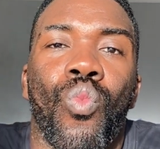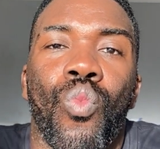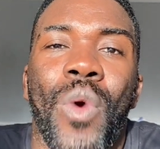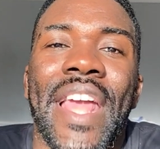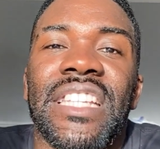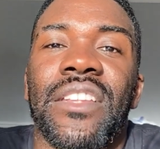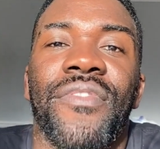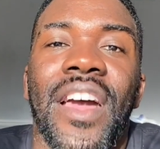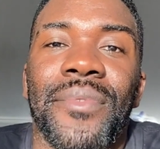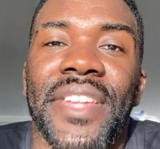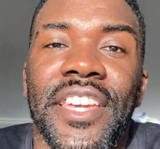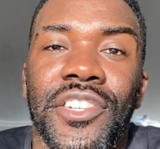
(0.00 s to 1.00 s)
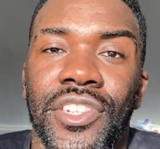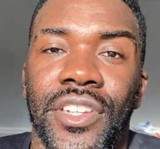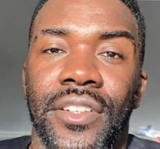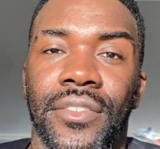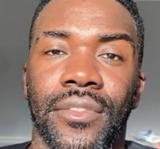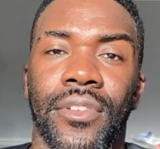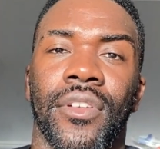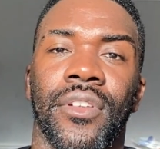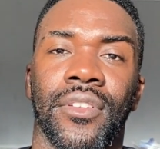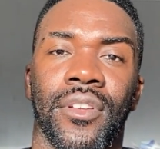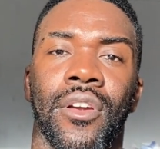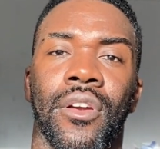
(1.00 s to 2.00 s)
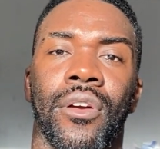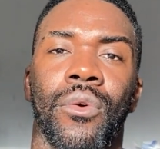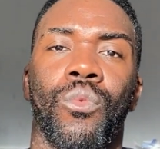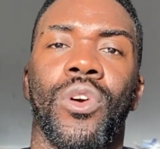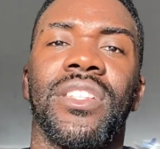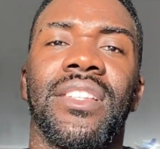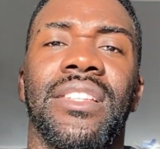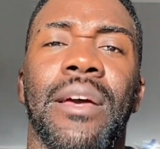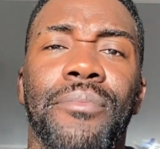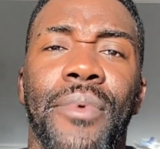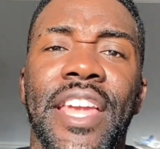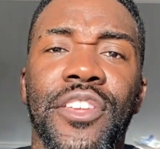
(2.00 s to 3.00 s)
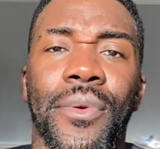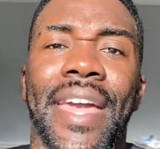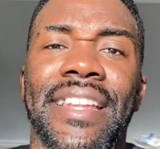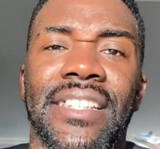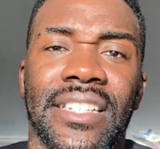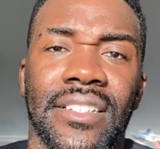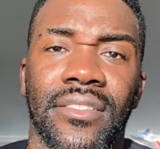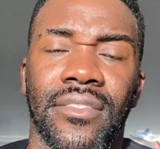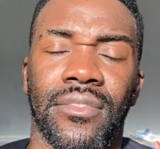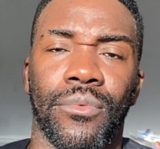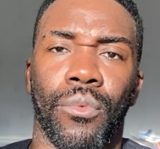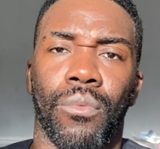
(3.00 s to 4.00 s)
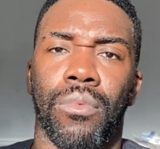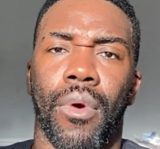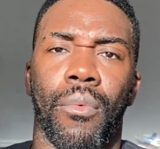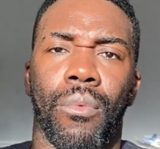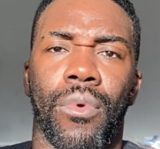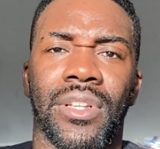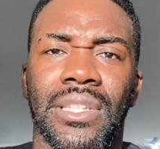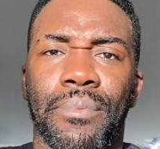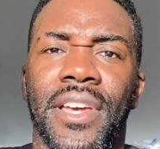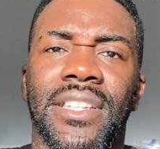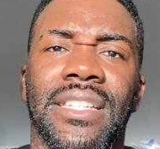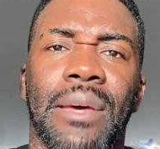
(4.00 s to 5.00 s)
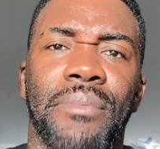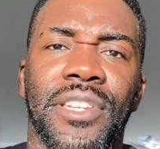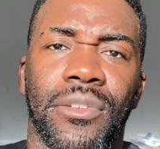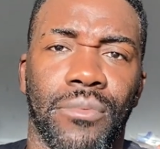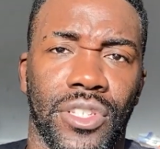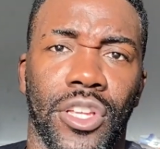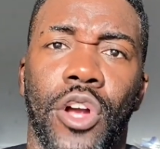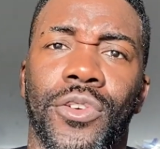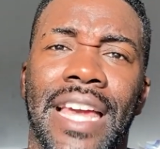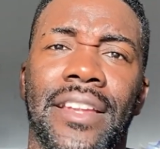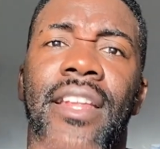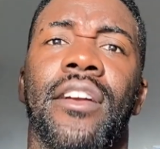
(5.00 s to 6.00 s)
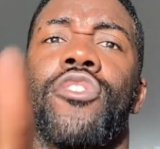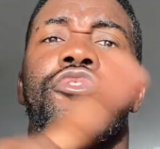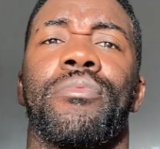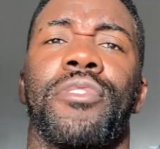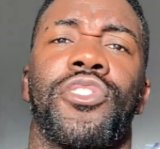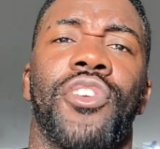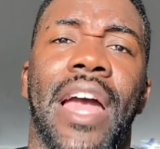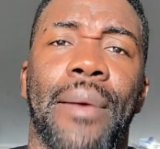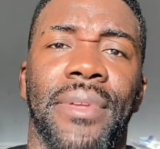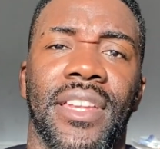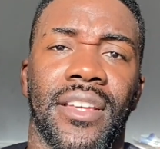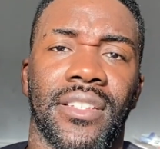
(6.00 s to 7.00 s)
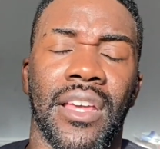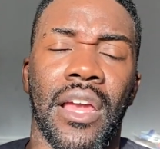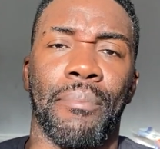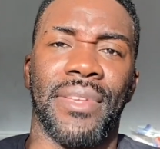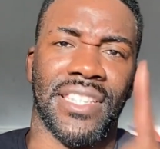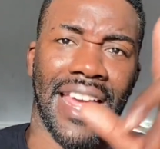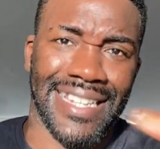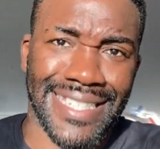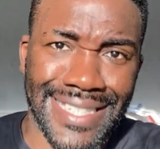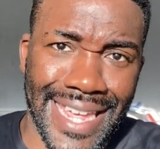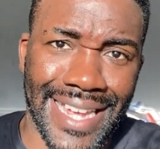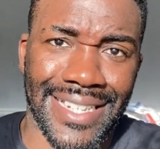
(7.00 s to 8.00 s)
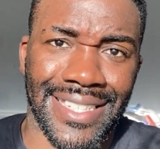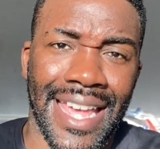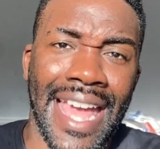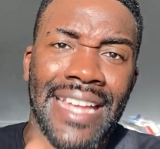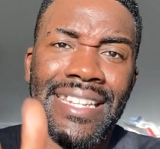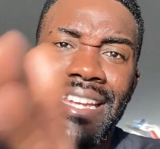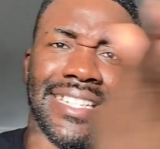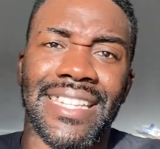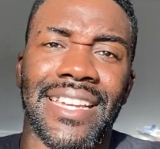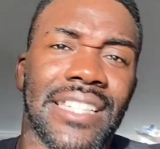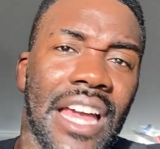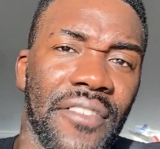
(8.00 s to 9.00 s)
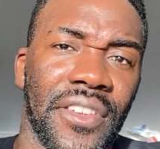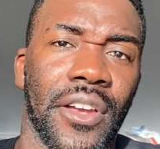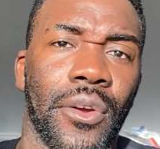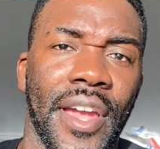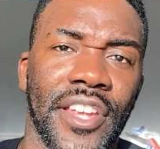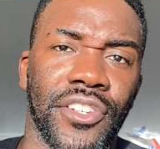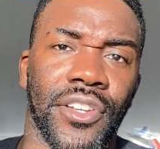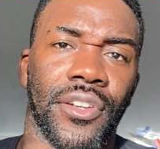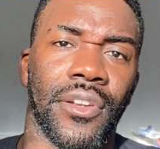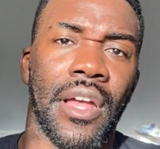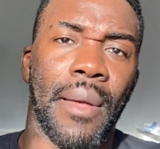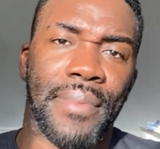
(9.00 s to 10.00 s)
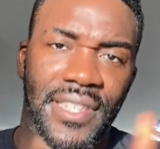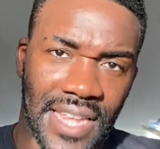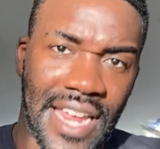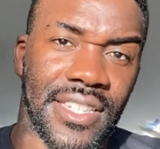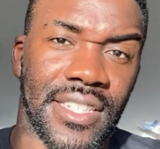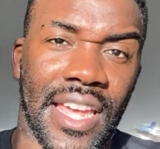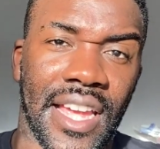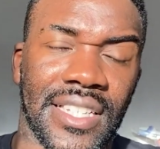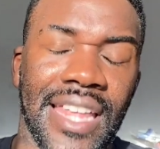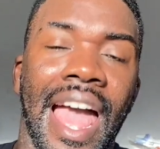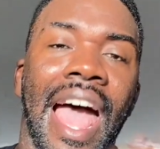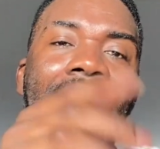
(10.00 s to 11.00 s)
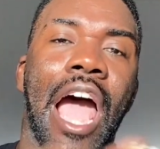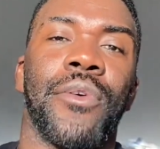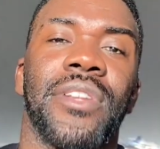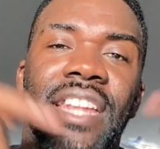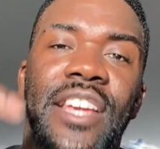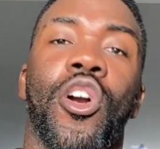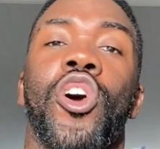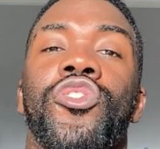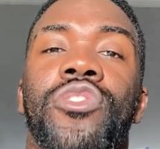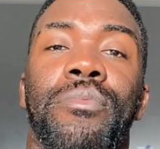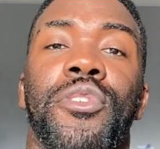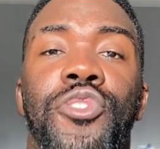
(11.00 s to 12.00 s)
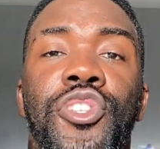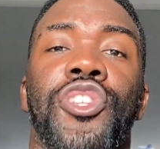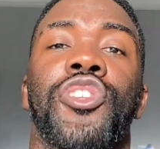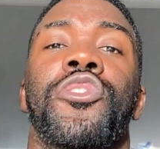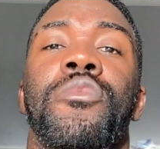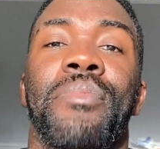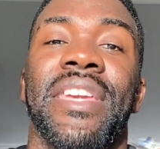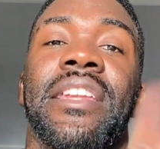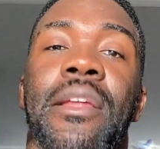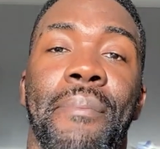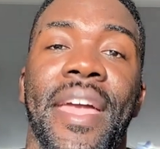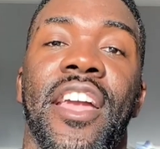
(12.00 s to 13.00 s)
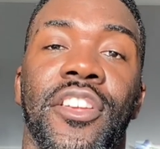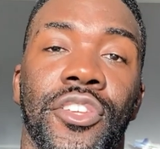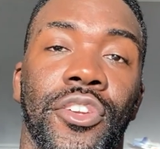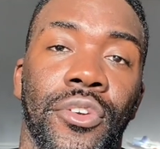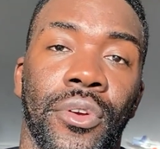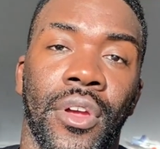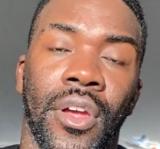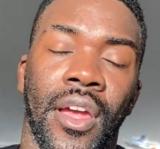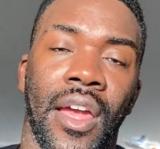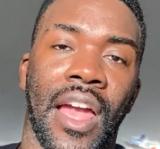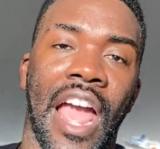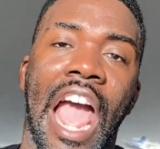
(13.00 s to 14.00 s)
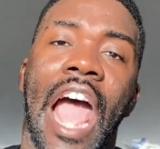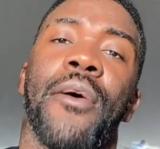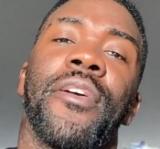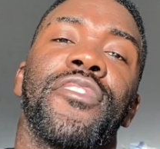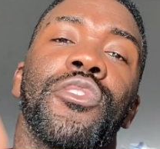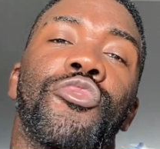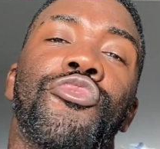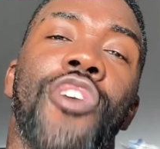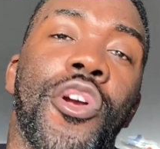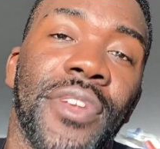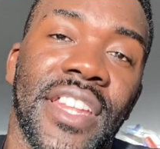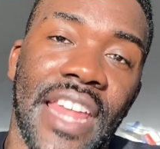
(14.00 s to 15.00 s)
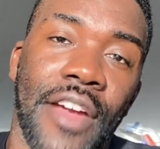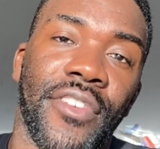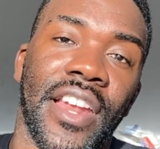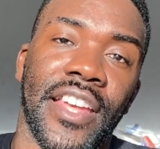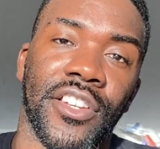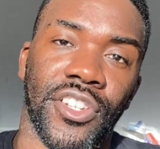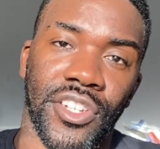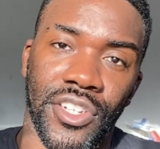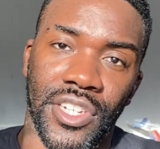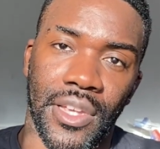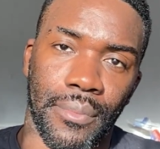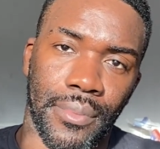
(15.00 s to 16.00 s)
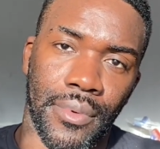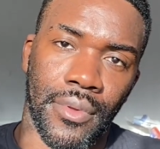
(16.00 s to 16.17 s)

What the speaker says: Where's the foundation? What's the sub? Where are you heading? What's the person's ambition? What's the goals? How do they contribute to your happiness besides sex? Take sex out of the equation. Besides sex, how do they contribute to you being a better you? How have you grown in that relationship?